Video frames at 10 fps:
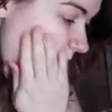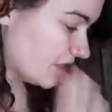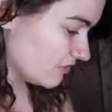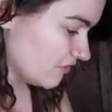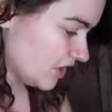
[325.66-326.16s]
by
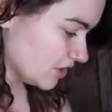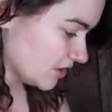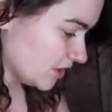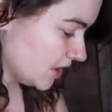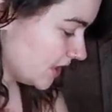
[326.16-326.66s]
the
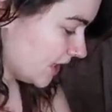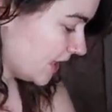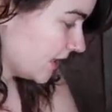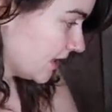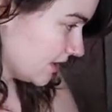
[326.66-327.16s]
feeder,
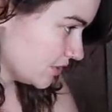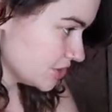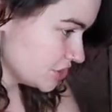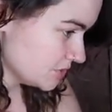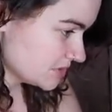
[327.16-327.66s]
and I
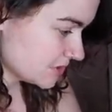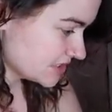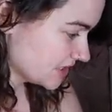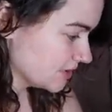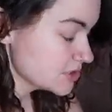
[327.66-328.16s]
noticed she was
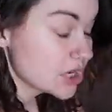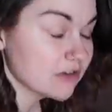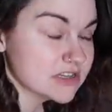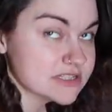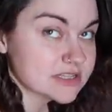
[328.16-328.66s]
missing, which
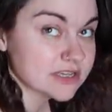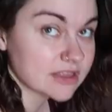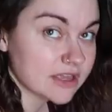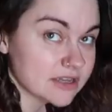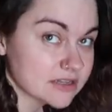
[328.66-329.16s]
obviously
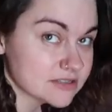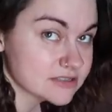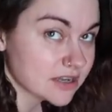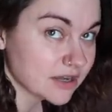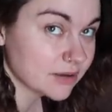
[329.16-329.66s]
like
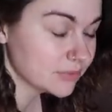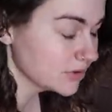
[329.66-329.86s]
set up